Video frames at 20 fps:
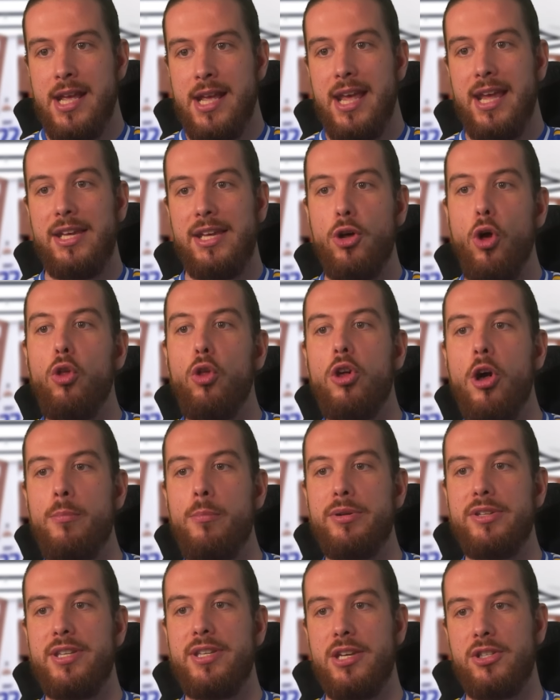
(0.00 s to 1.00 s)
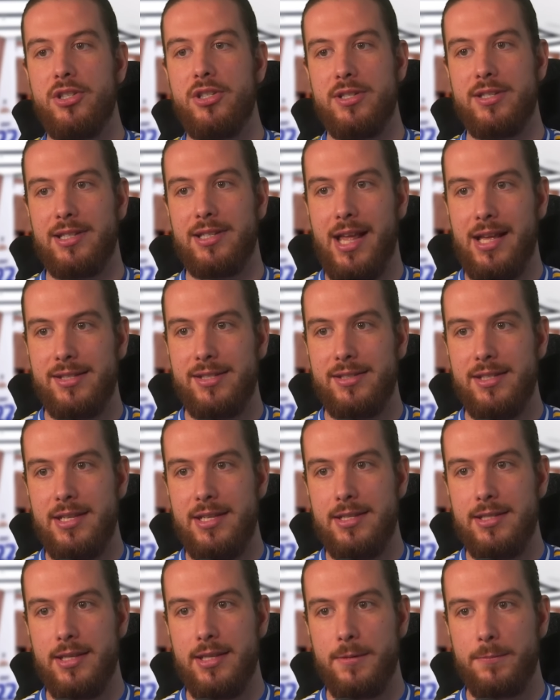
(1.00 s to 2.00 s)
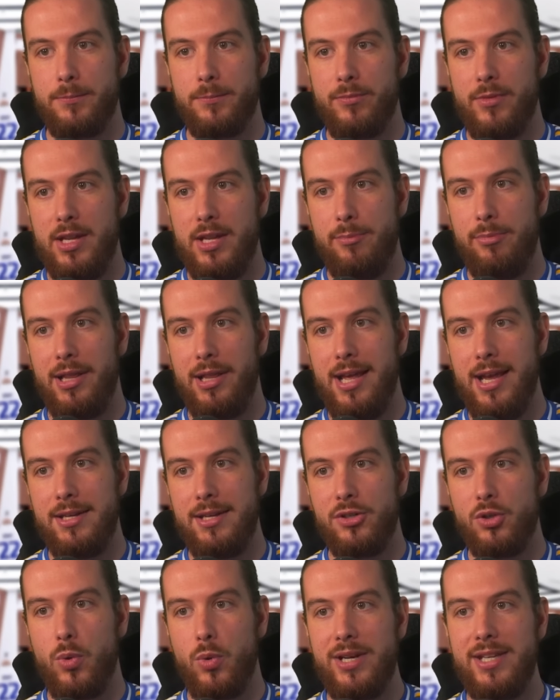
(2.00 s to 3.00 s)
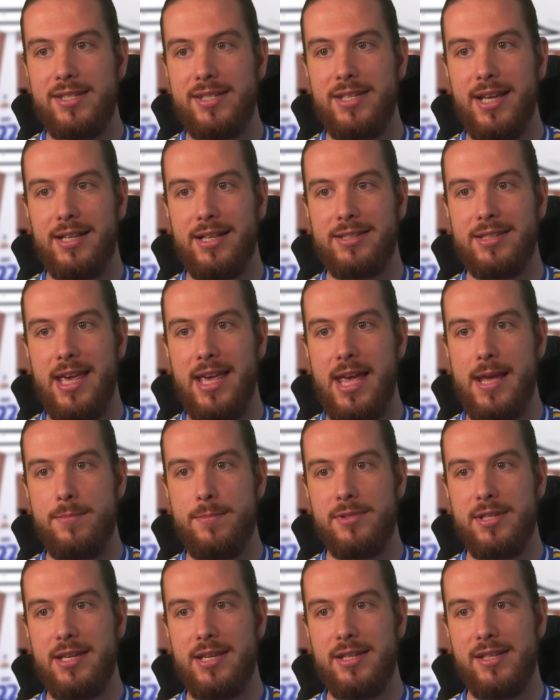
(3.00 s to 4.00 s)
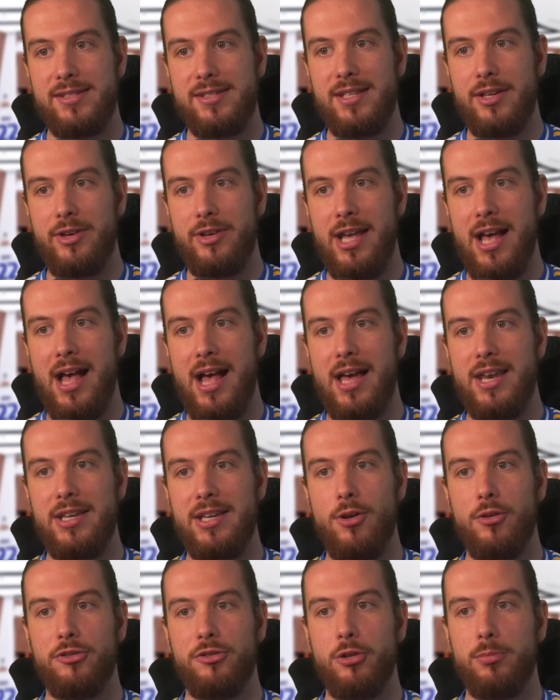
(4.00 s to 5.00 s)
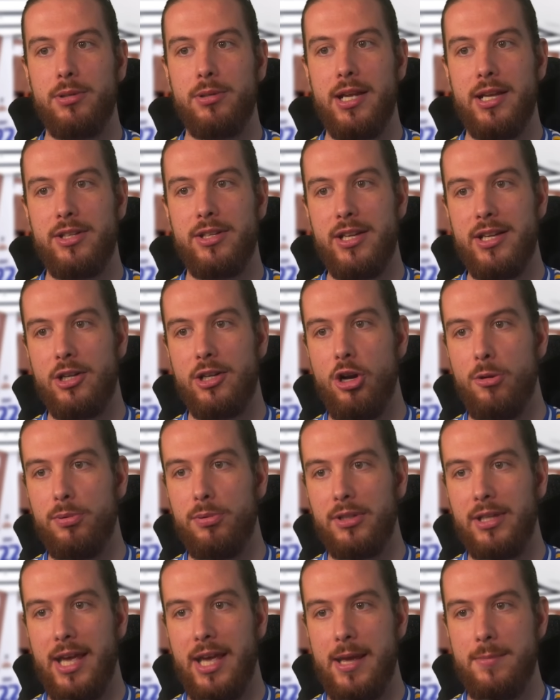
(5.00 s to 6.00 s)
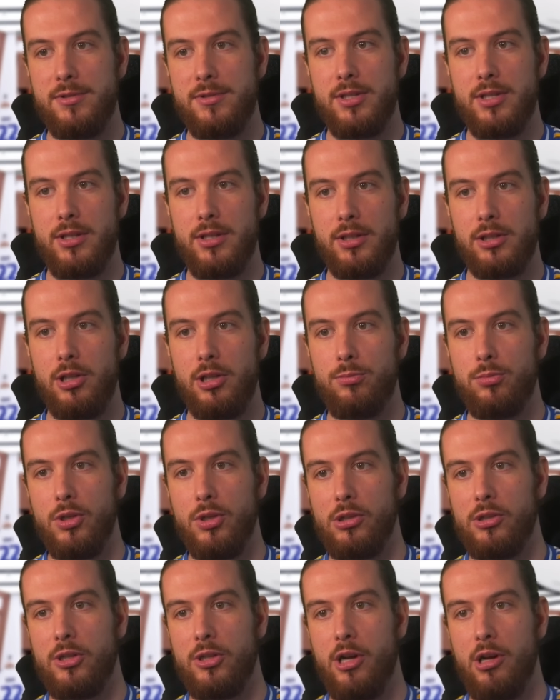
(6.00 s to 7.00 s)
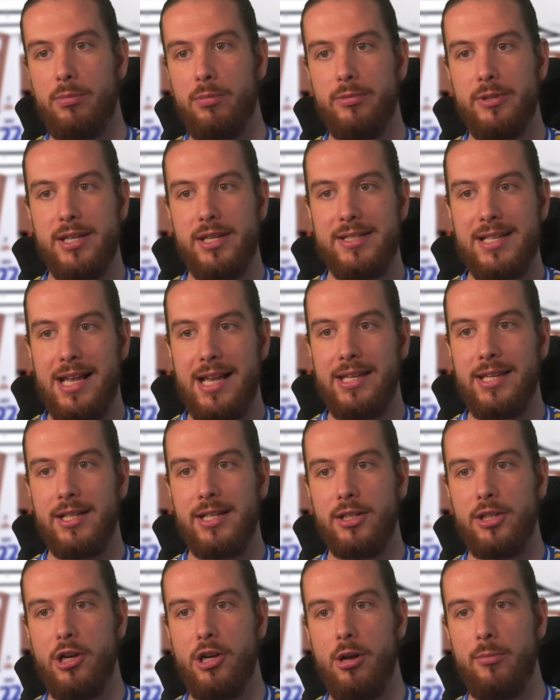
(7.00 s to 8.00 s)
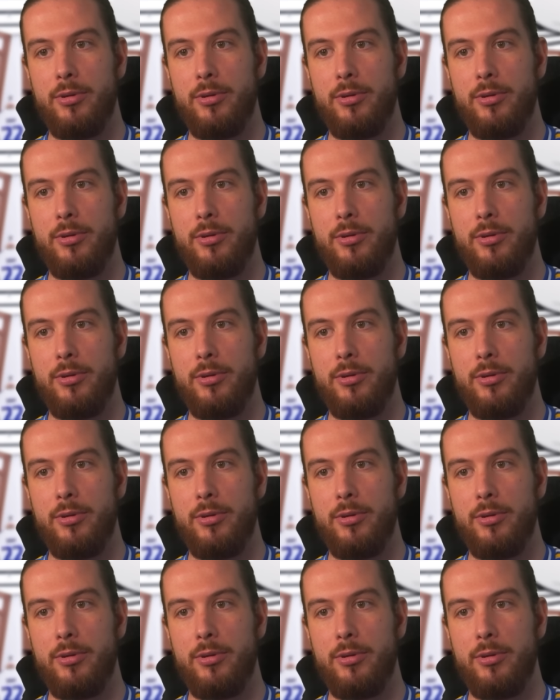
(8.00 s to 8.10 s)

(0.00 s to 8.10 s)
In all competitions last season, he played 26 games in the Serie A, and he also played a couple of games in the Club World Cup, the Italian Cup,